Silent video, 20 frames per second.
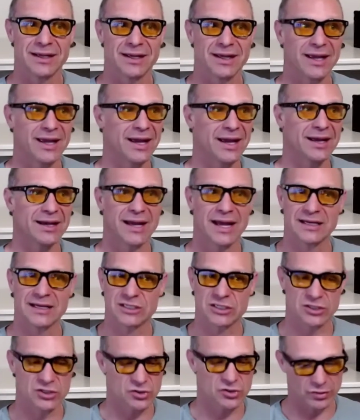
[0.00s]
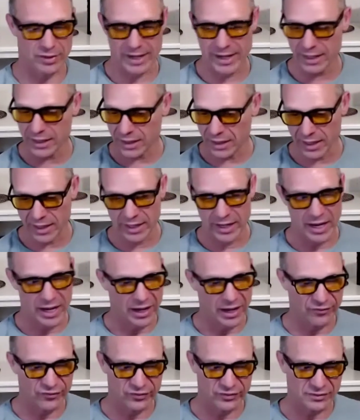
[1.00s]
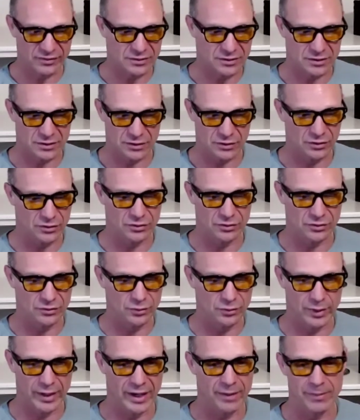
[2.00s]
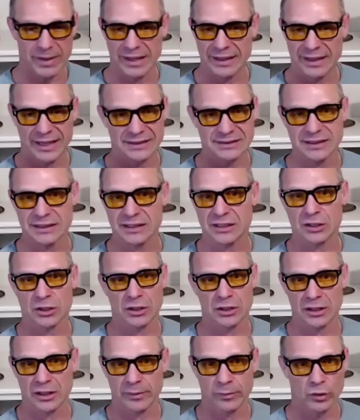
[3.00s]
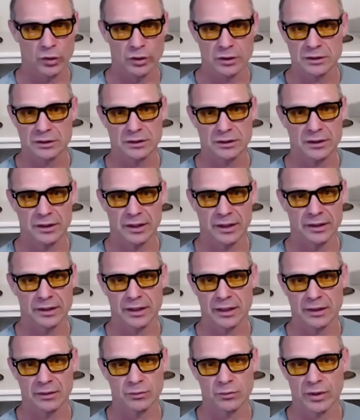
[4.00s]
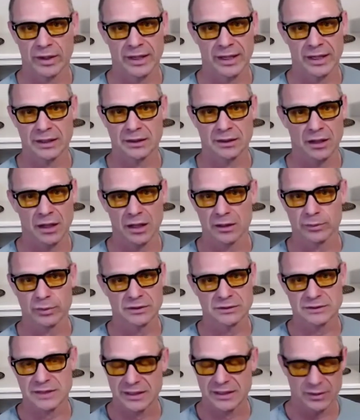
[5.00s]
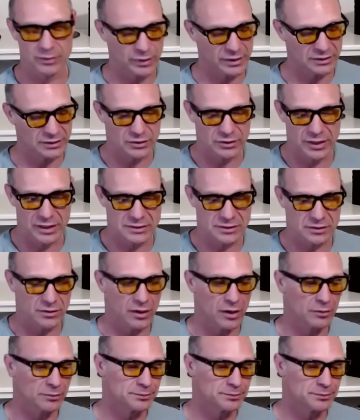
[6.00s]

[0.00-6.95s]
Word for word: And I just drank enough to where my leg didn't hurt anymore. And then went into Lollapalooza. I didn't went two days in a row.